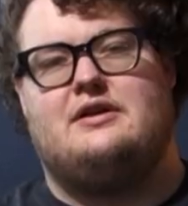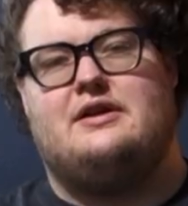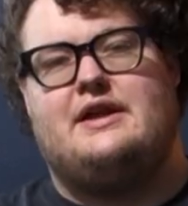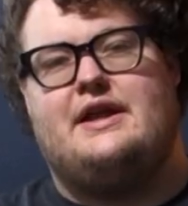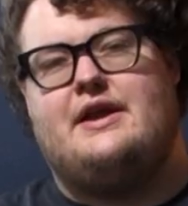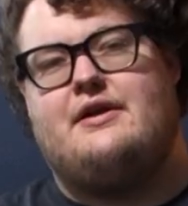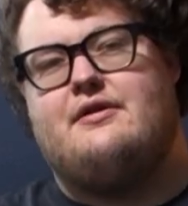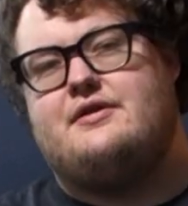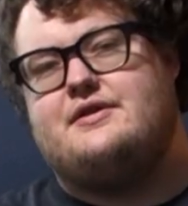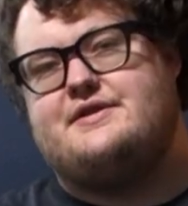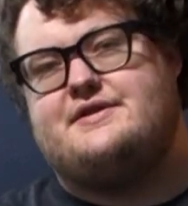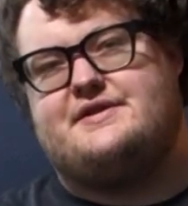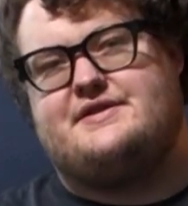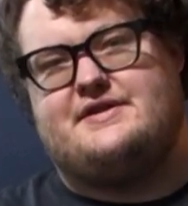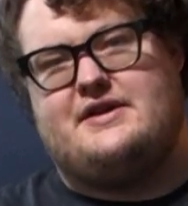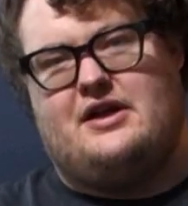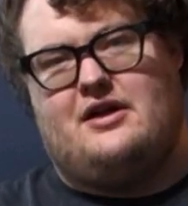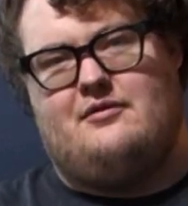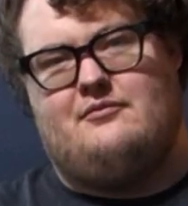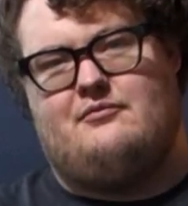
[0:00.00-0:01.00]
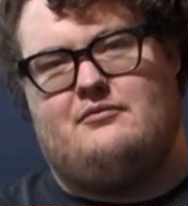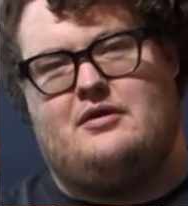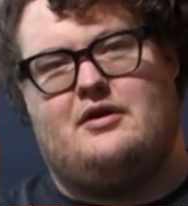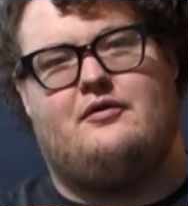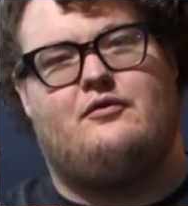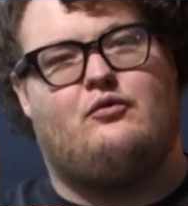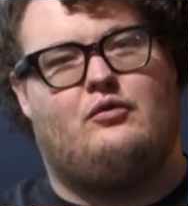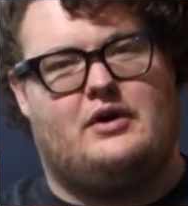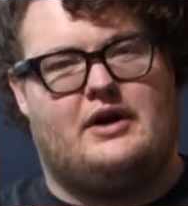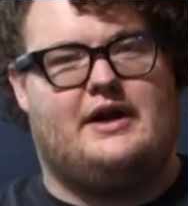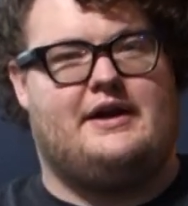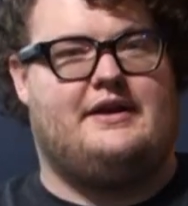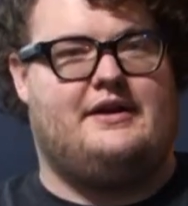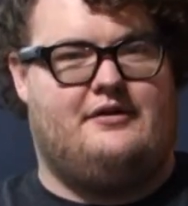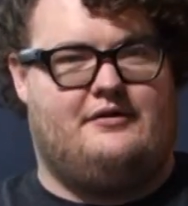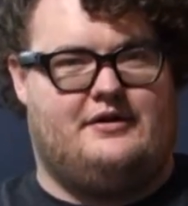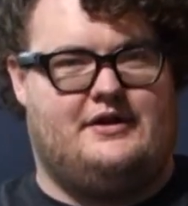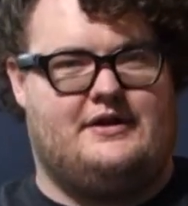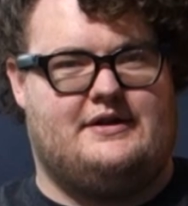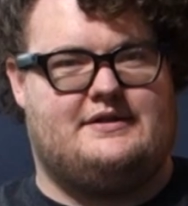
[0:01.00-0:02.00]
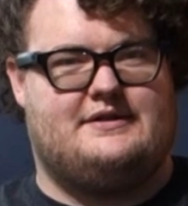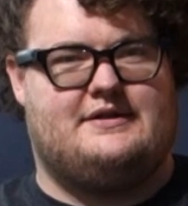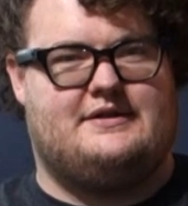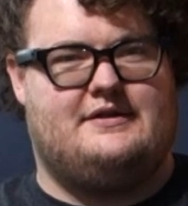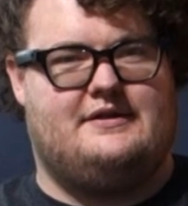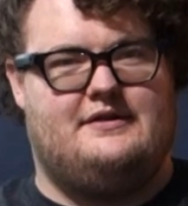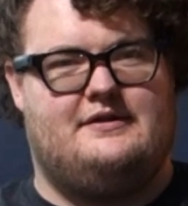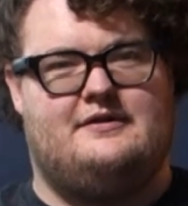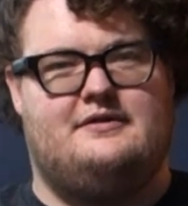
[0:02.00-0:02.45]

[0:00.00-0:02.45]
Here is some of what I noticed.